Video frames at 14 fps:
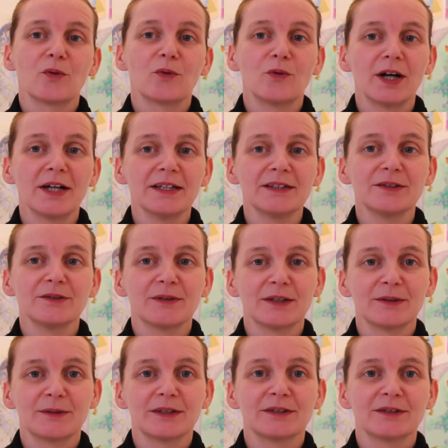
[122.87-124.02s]
why do I
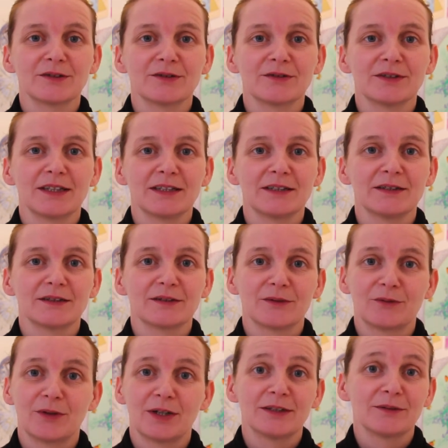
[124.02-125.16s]
want to create?
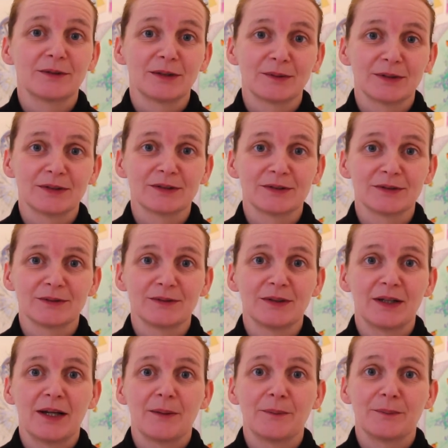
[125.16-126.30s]
Why do I want to
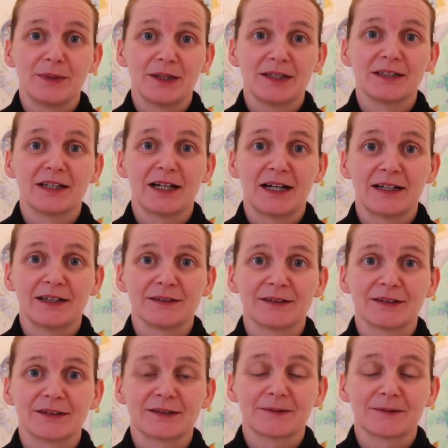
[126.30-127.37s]
make art?